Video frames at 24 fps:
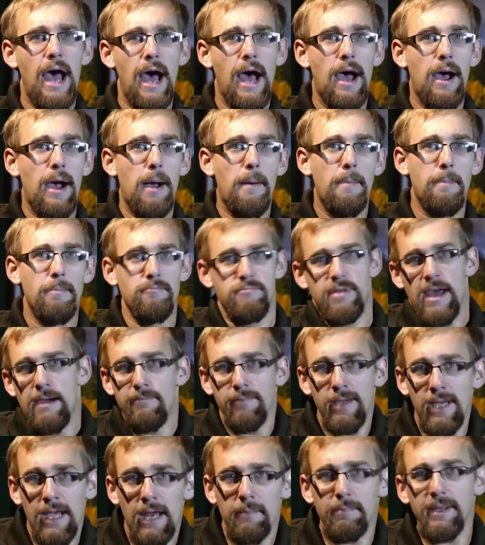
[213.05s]

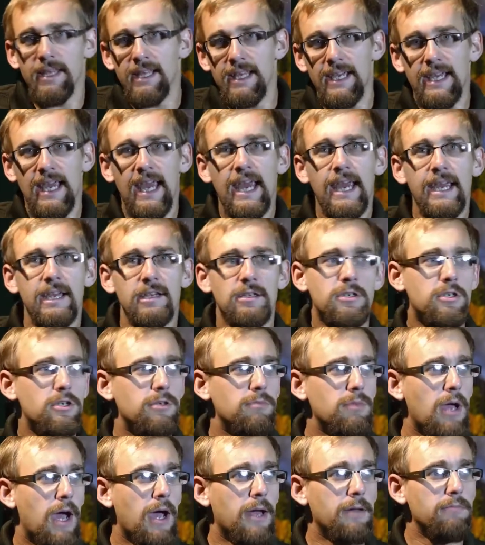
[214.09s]
that may not be the
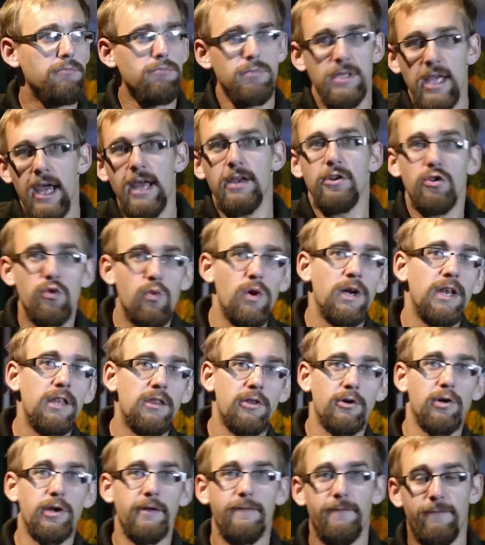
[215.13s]
case 10, 20,
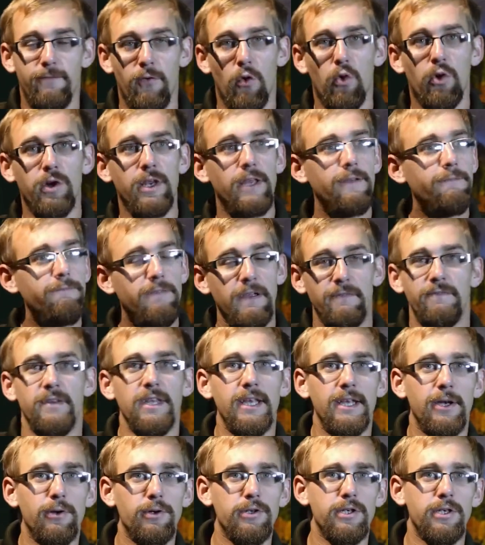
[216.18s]
30, 40,
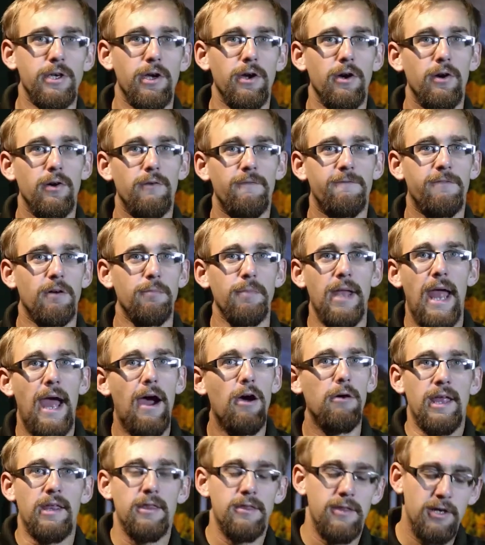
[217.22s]
50 years ago from now.